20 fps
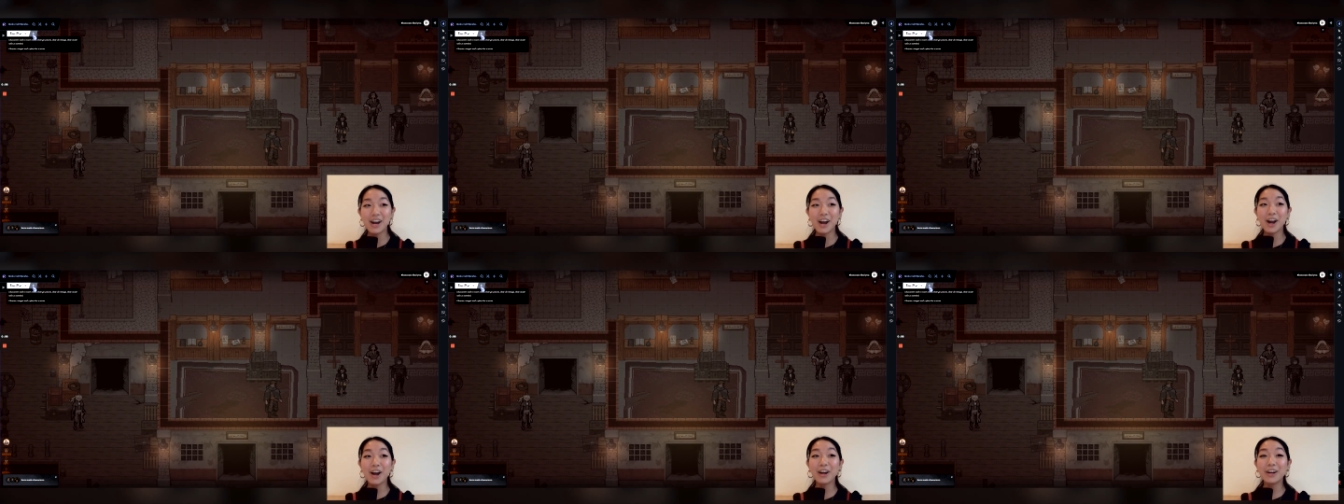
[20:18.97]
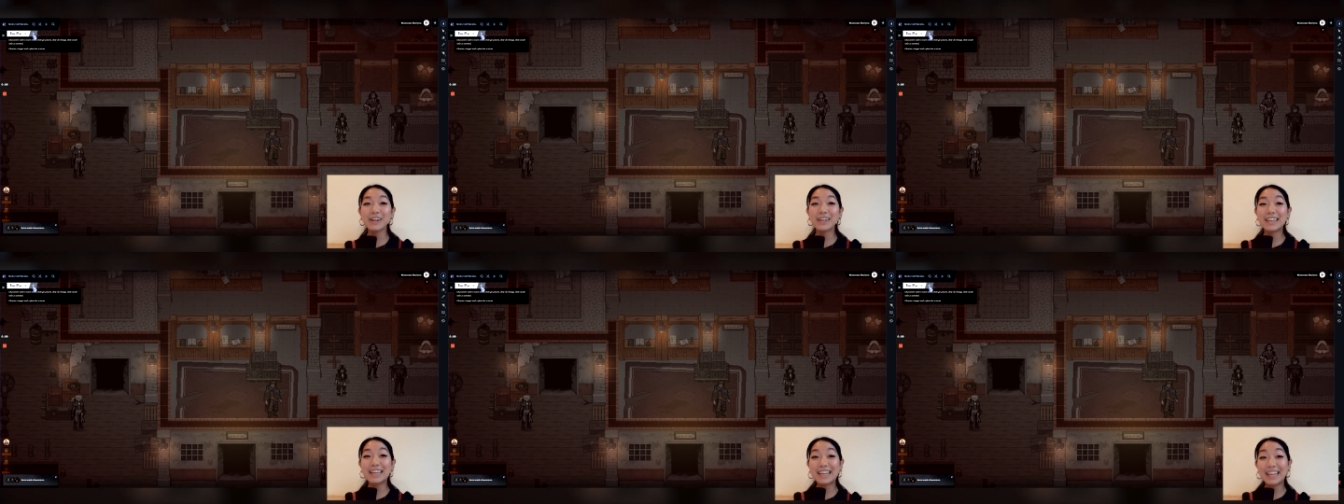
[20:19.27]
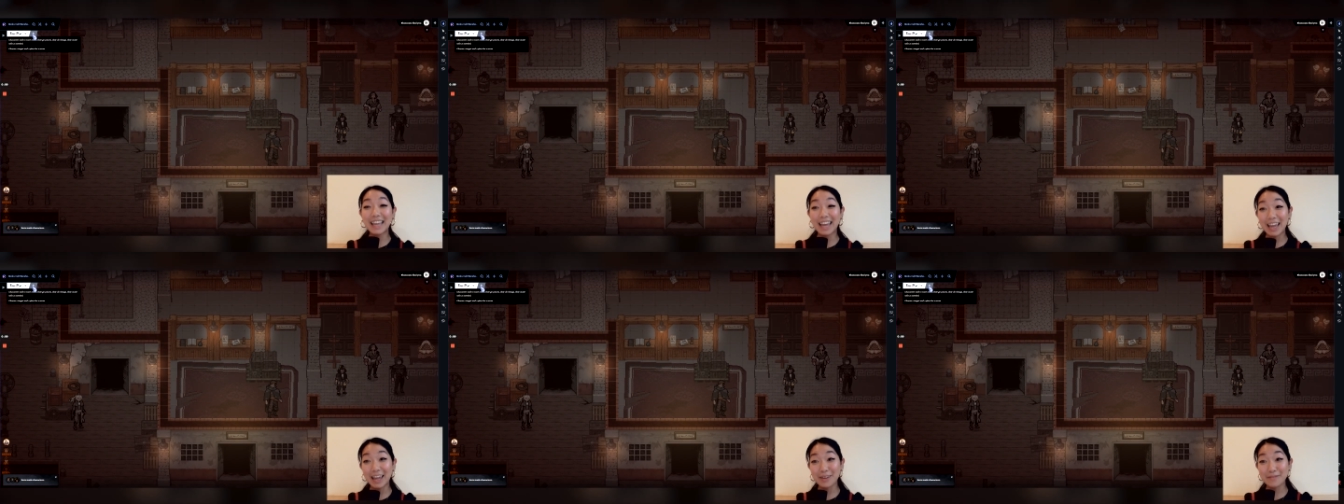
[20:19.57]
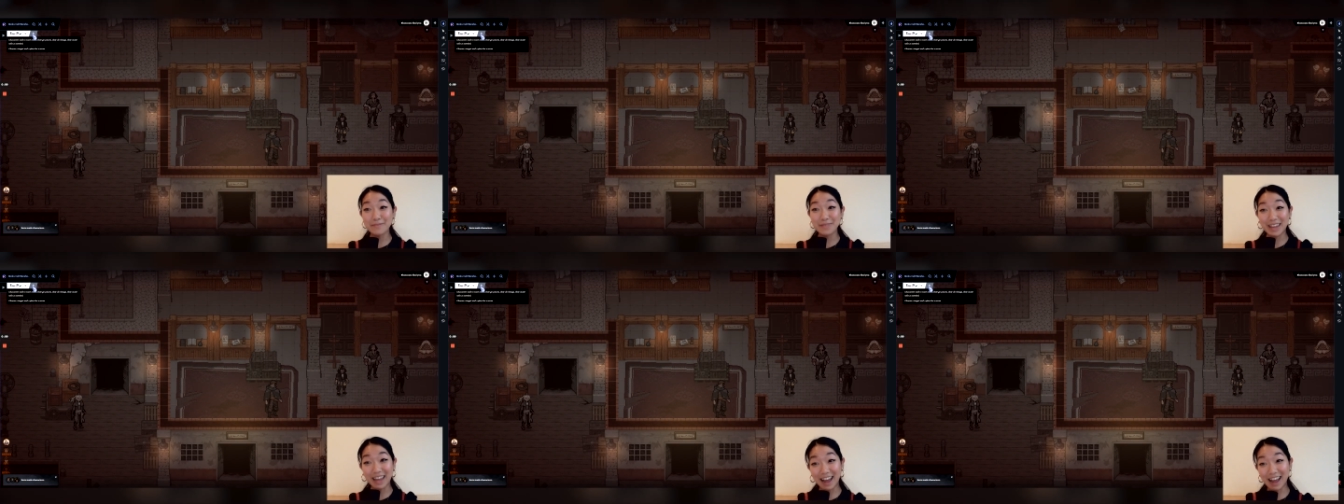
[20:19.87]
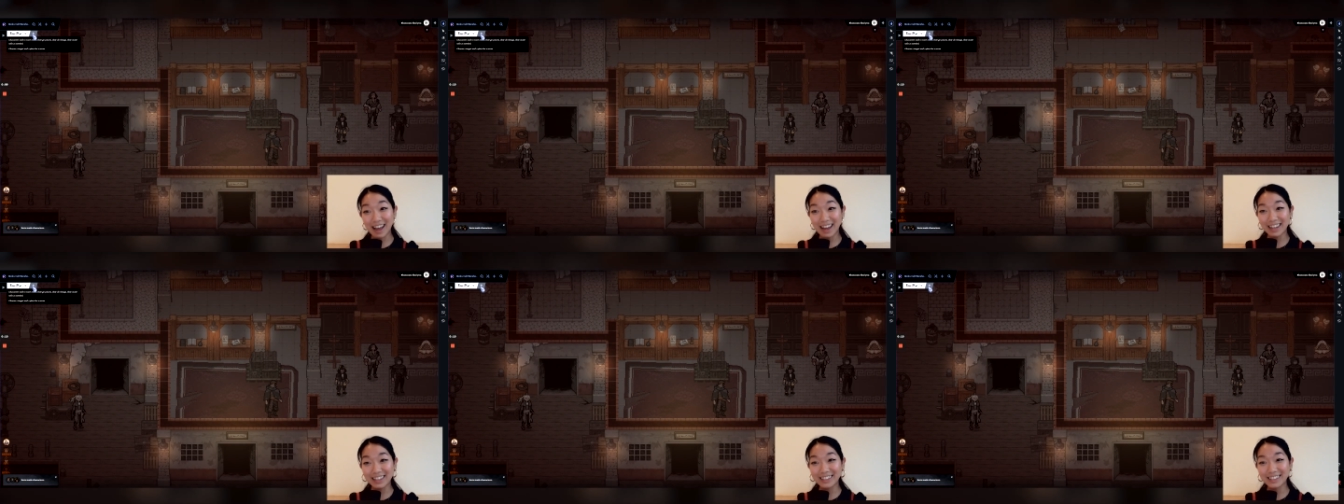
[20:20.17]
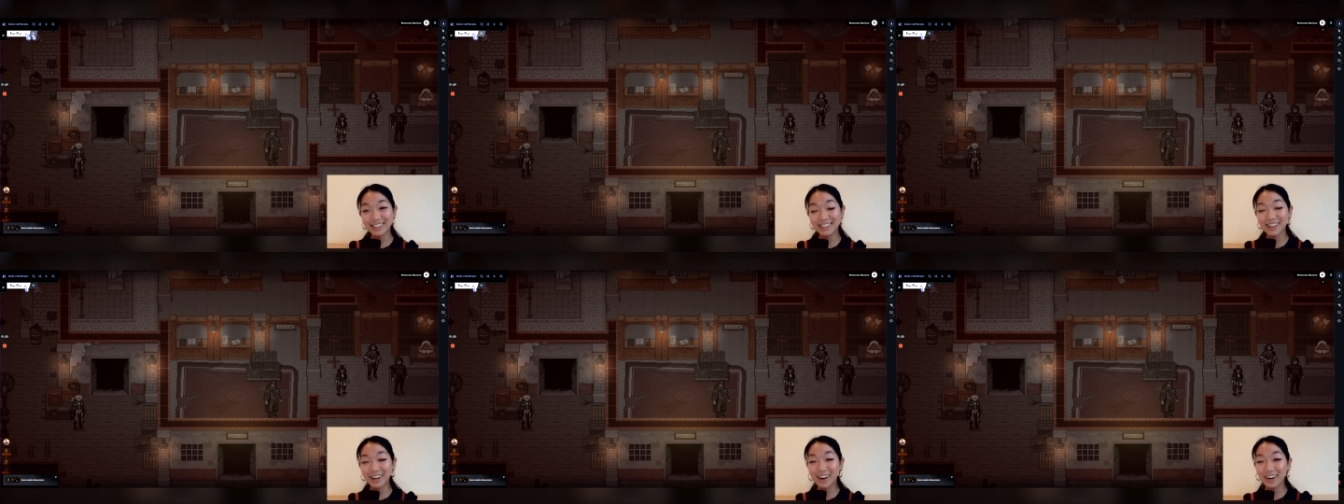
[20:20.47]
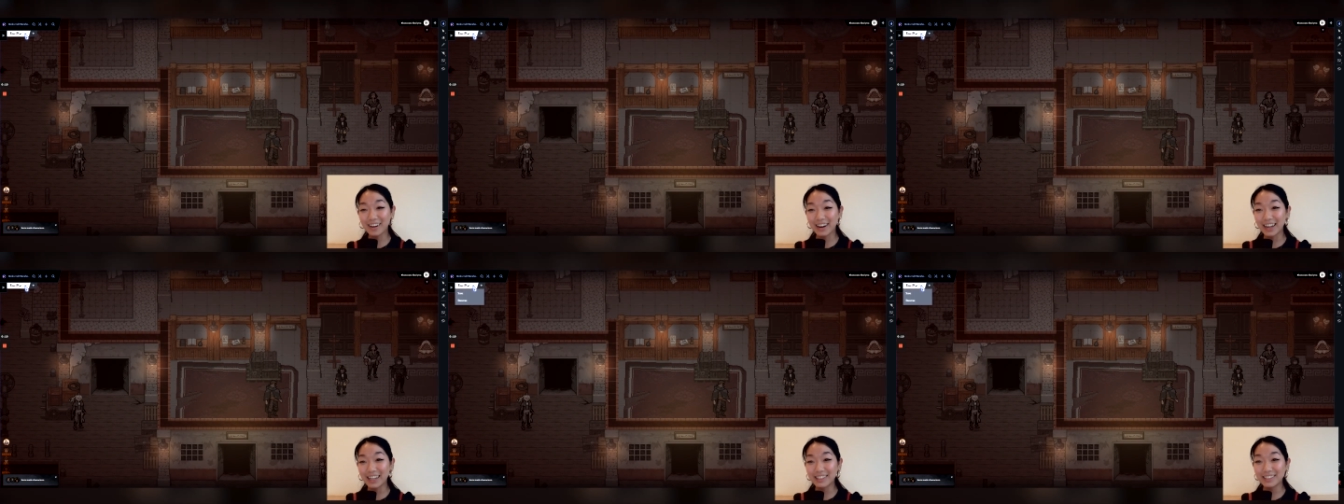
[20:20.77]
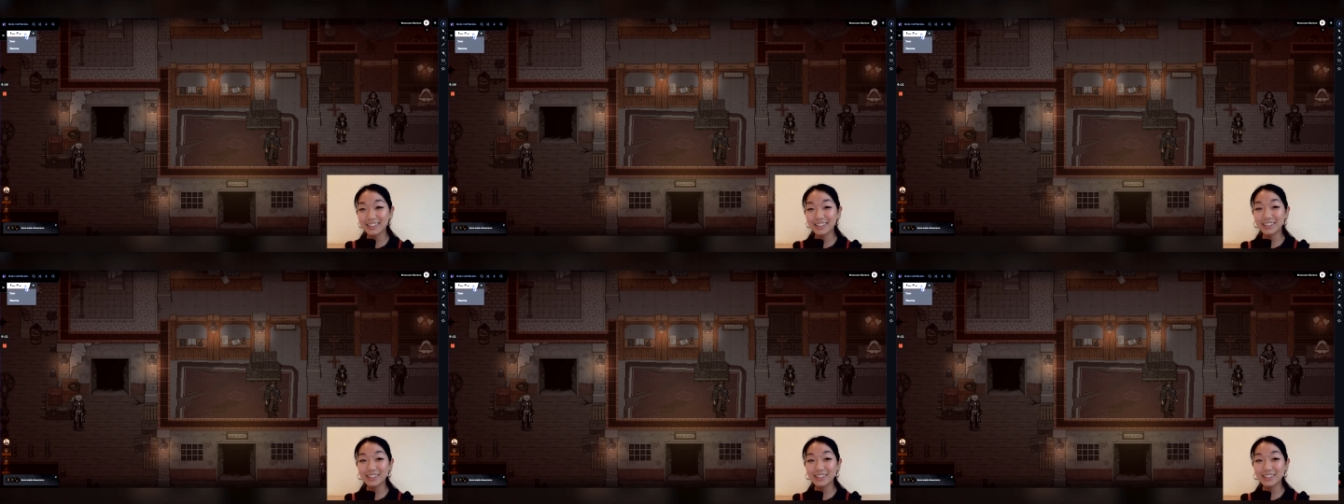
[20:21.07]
our game guides. All right,